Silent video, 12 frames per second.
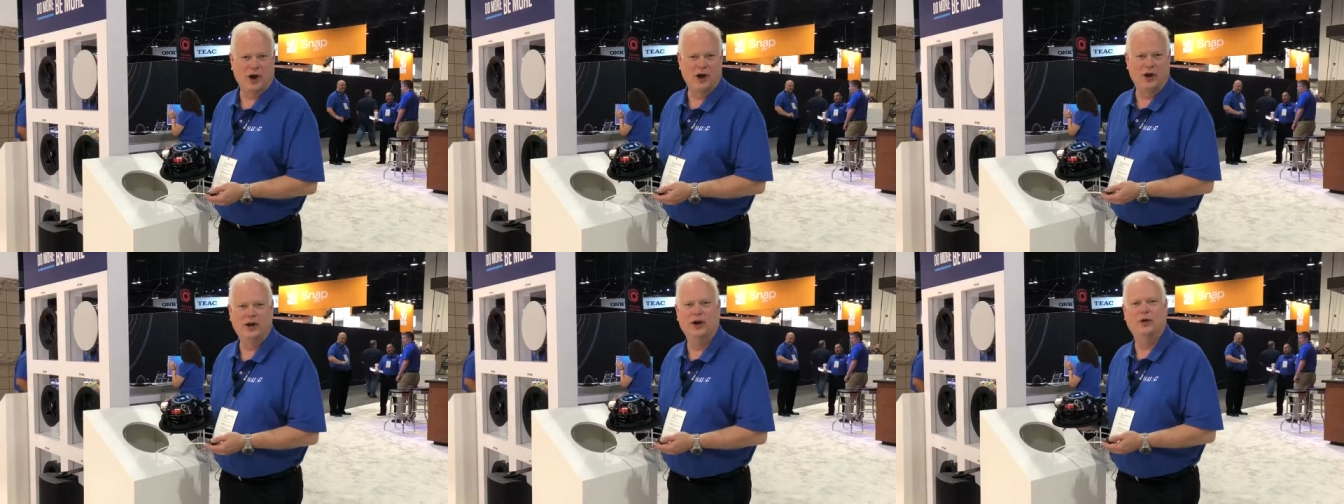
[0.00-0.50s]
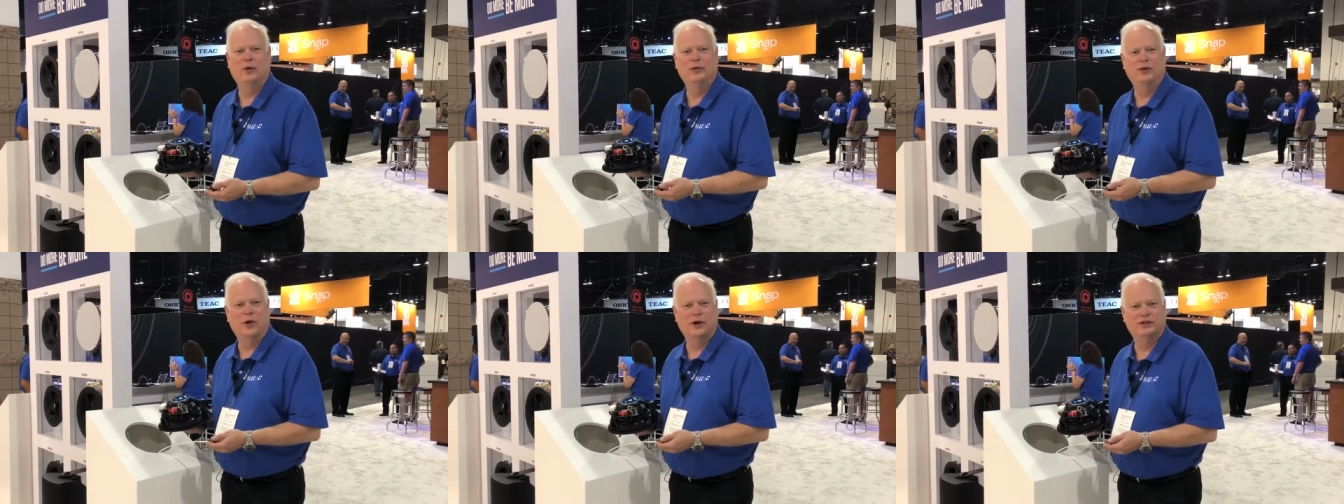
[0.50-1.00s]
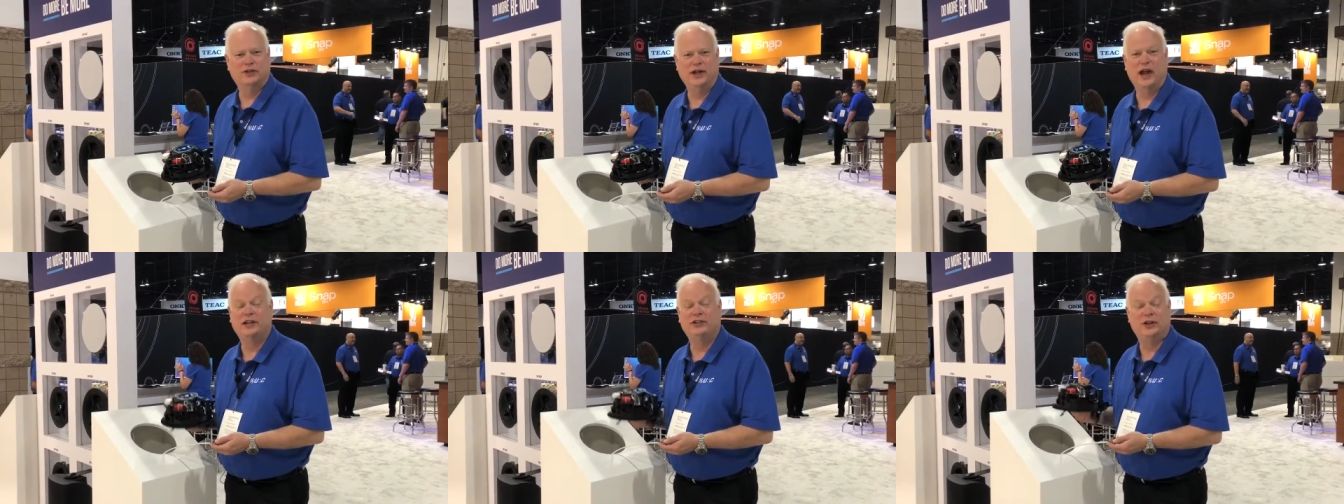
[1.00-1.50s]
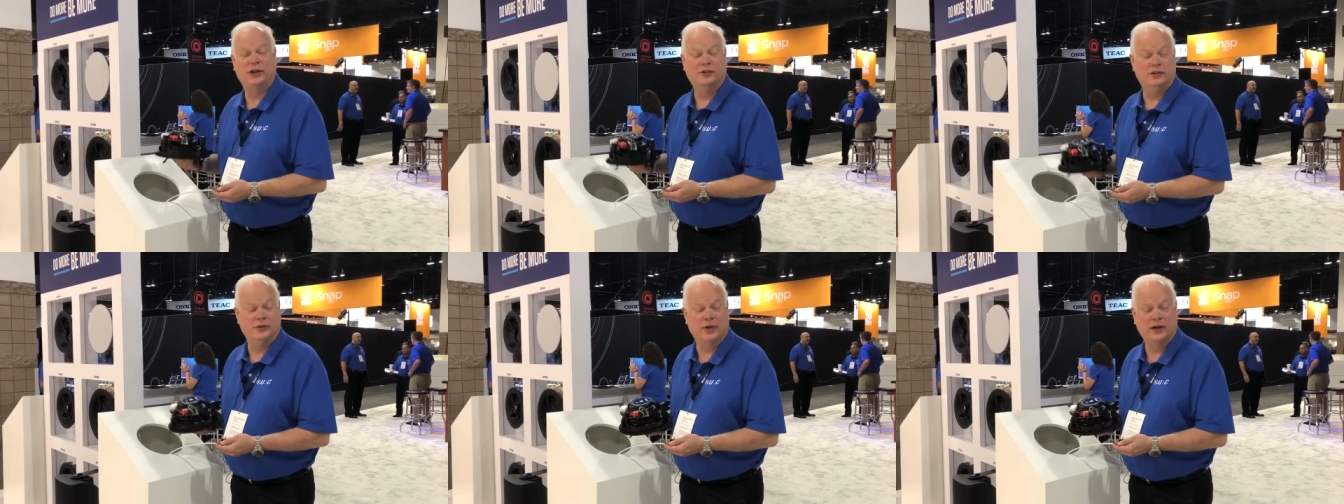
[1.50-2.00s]
Romano here with U R C at CEDIA
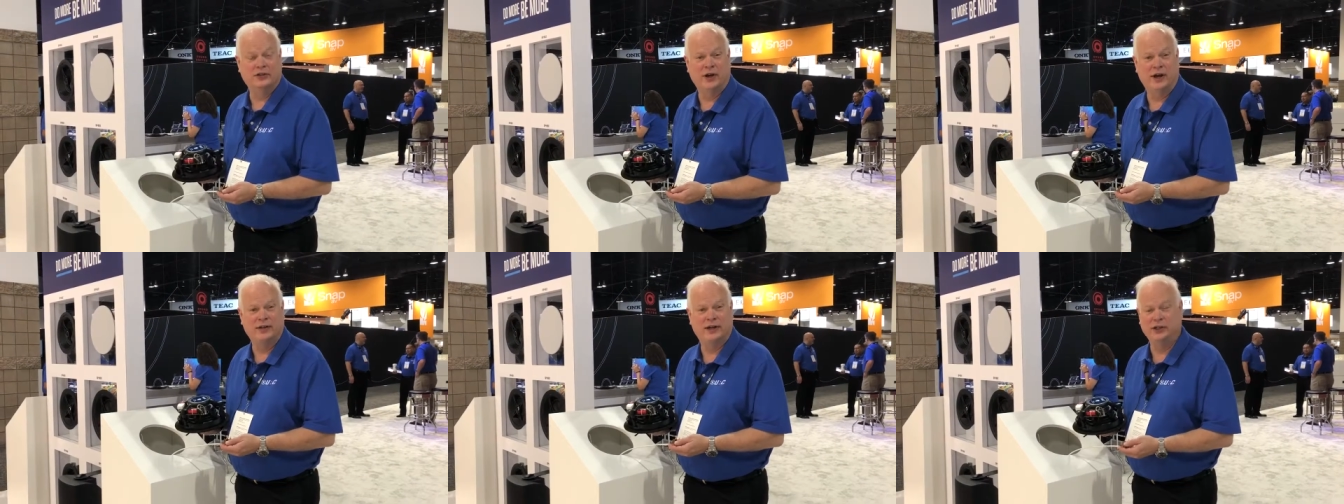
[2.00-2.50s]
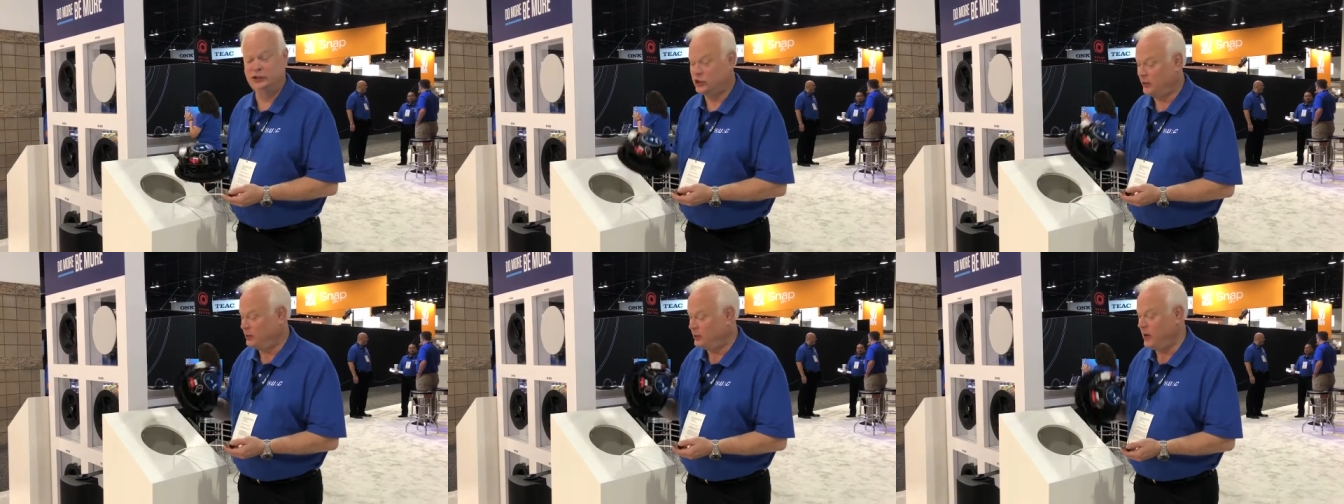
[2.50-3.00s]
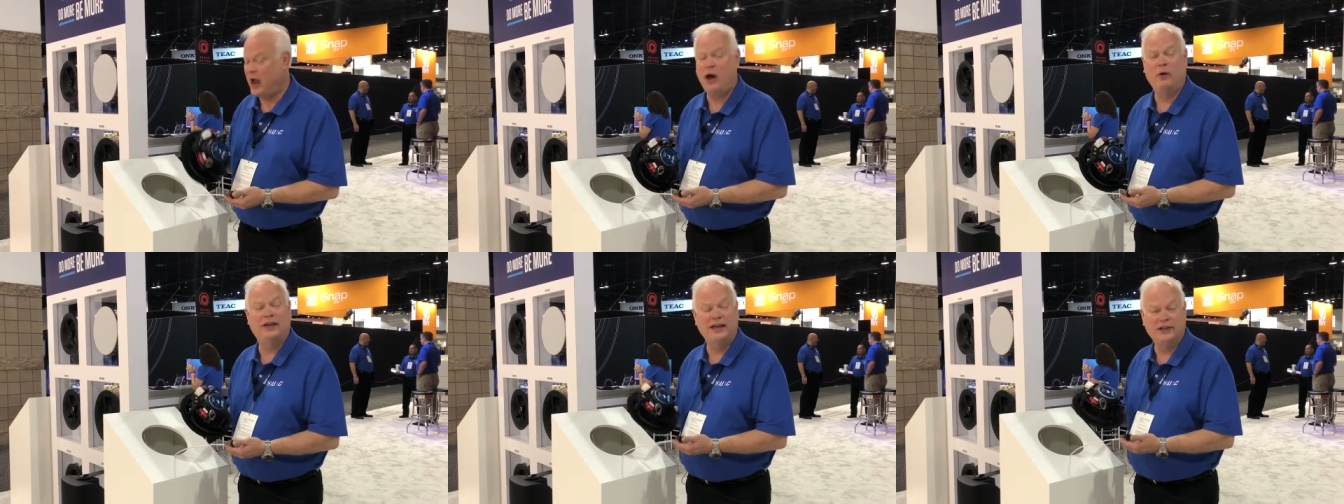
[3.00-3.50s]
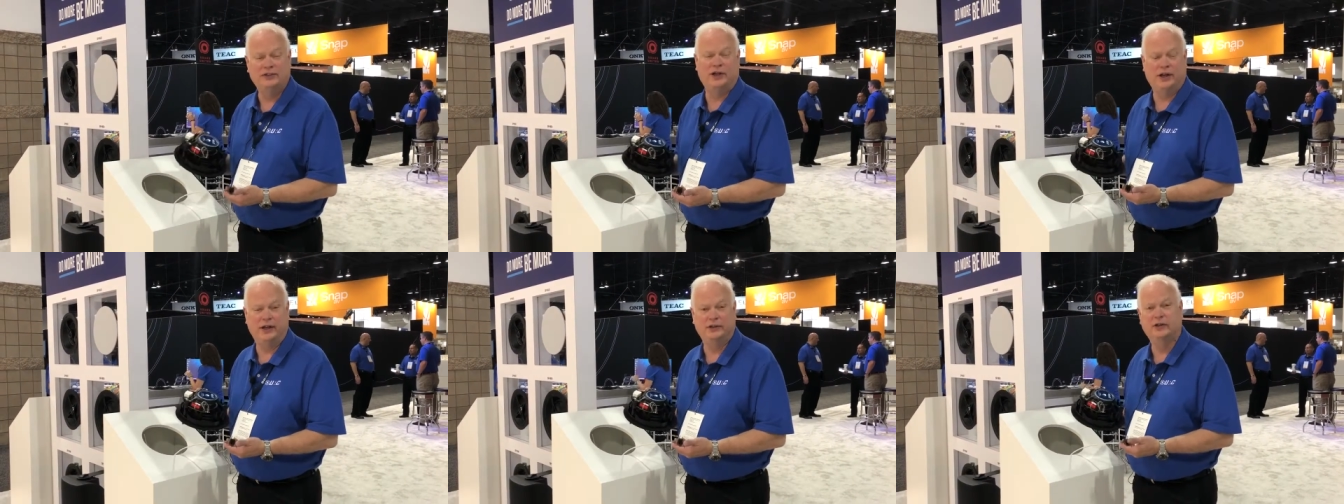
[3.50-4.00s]
two thousand nineteen, showing you how
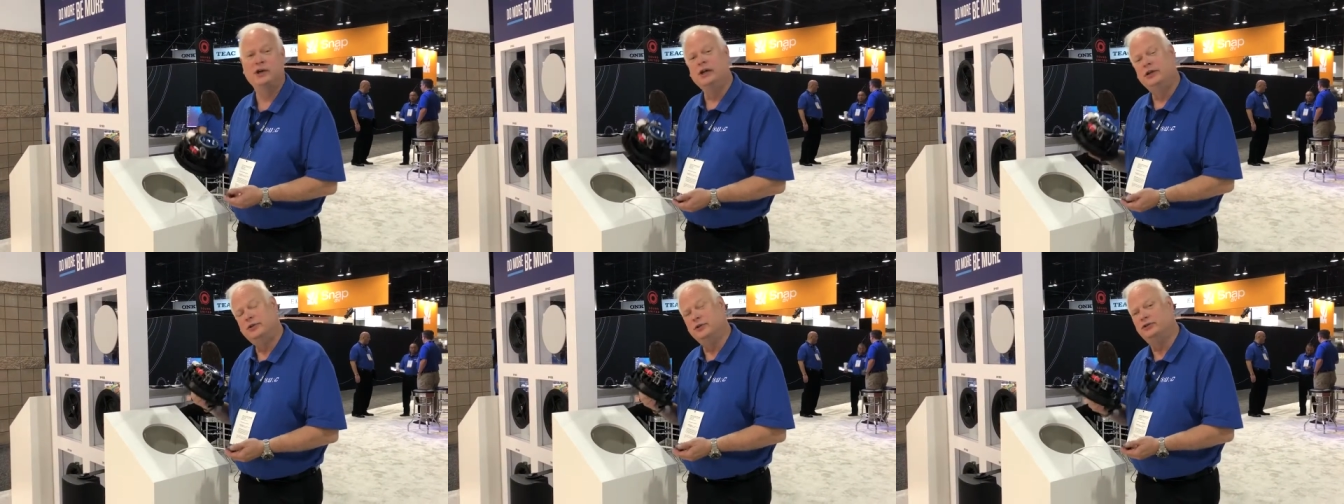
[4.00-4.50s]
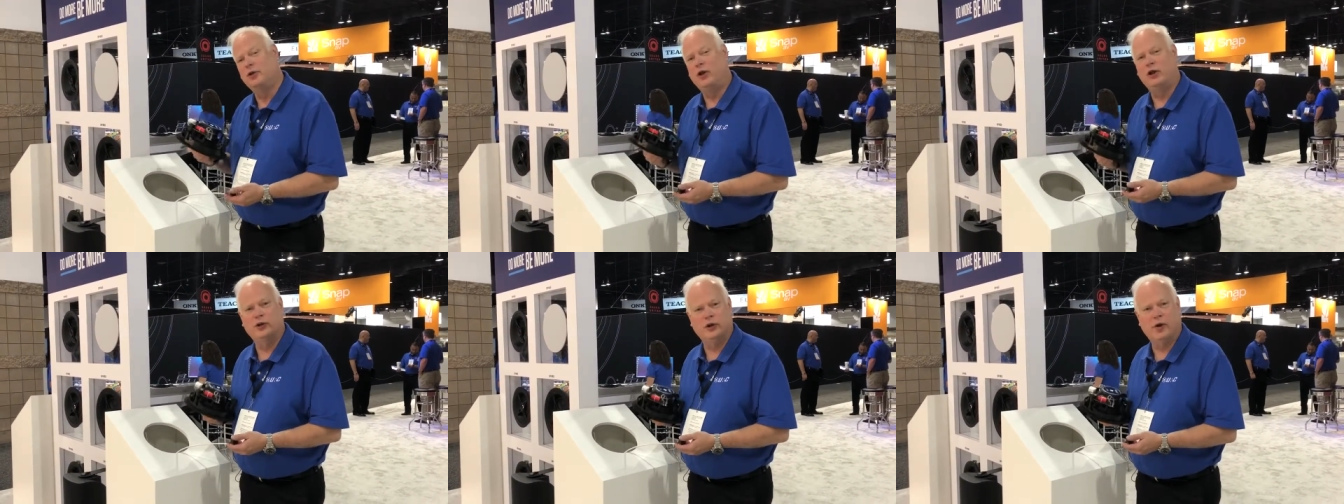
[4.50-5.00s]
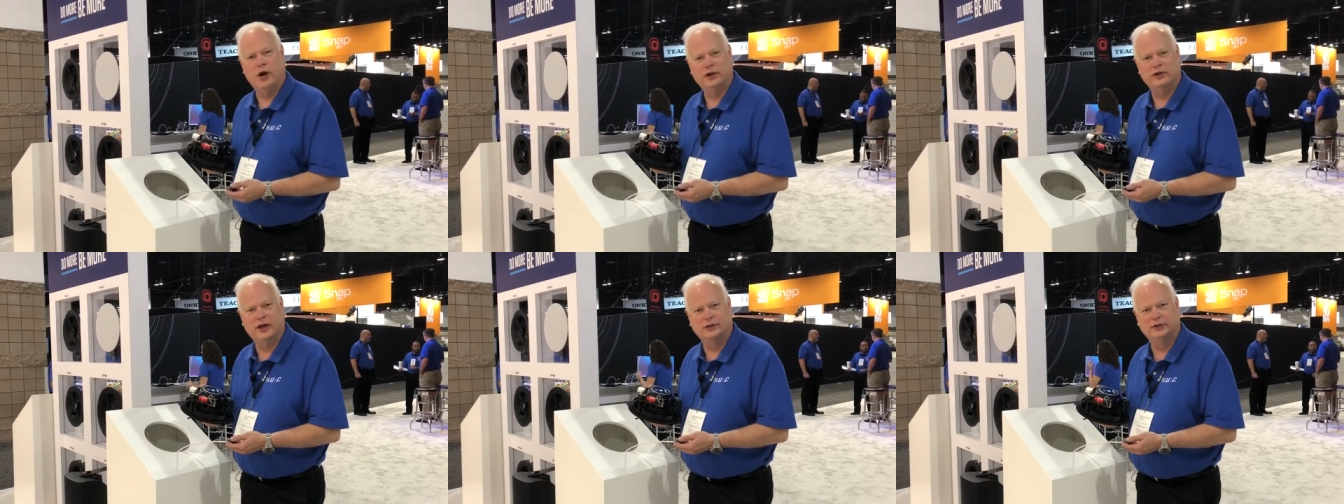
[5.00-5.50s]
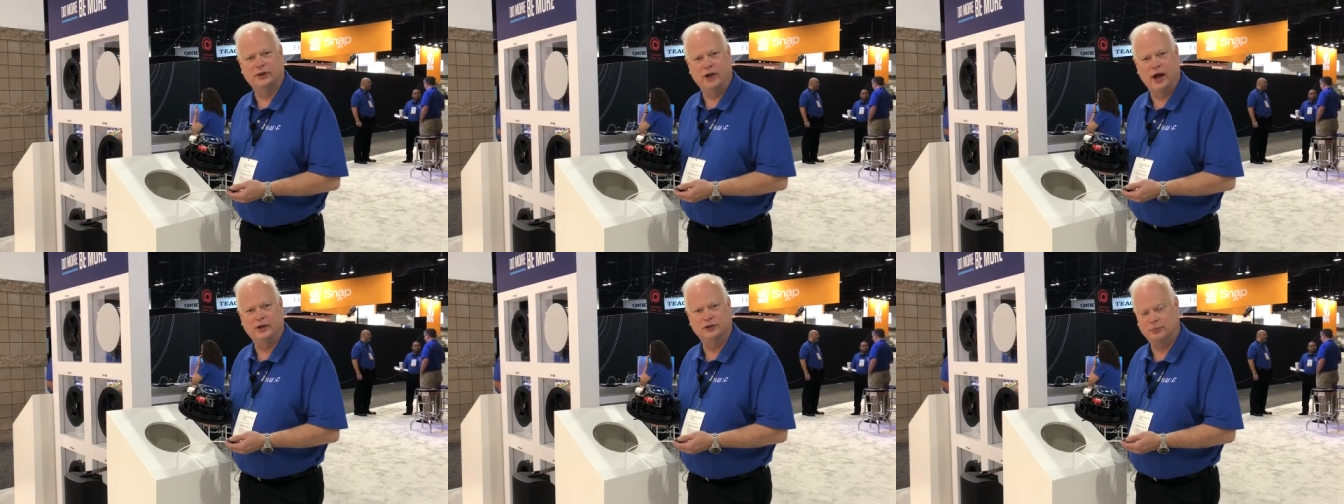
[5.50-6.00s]
easy it is to install our new architectural
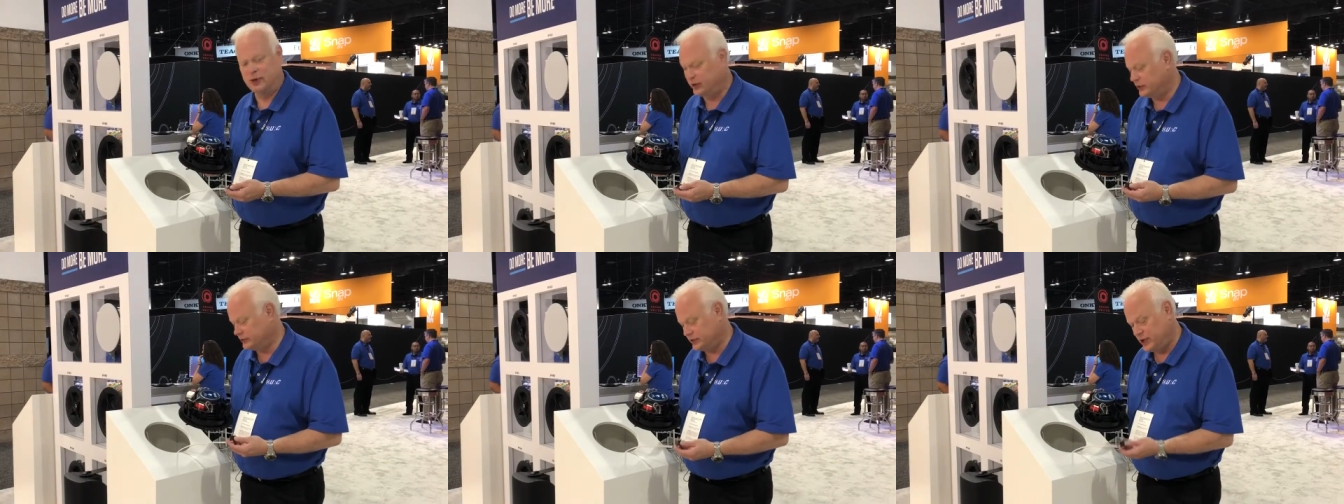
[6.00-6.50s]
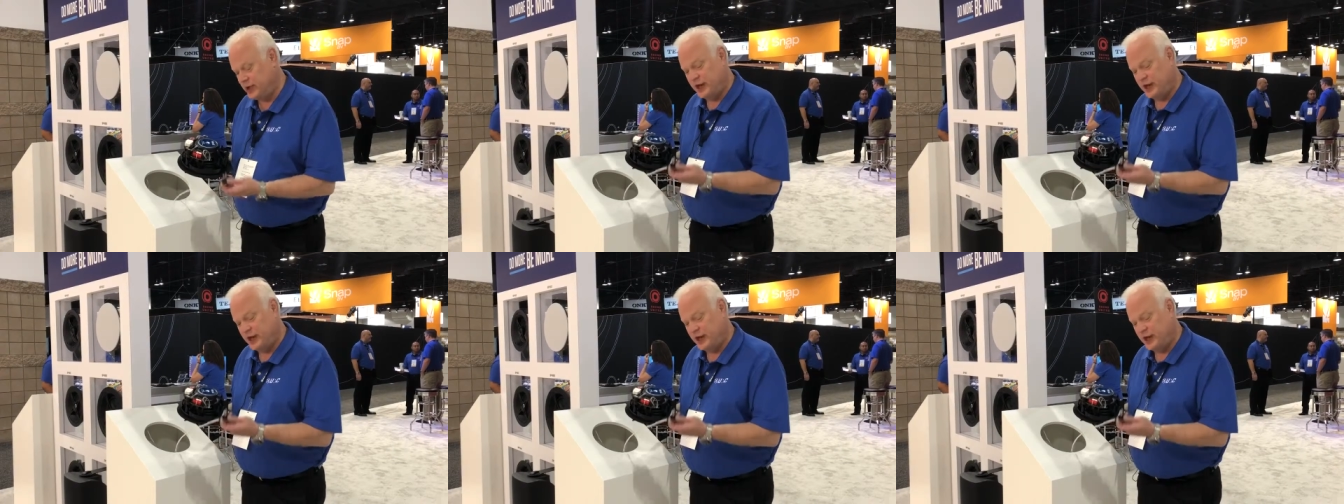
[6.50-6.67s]
line of speakers.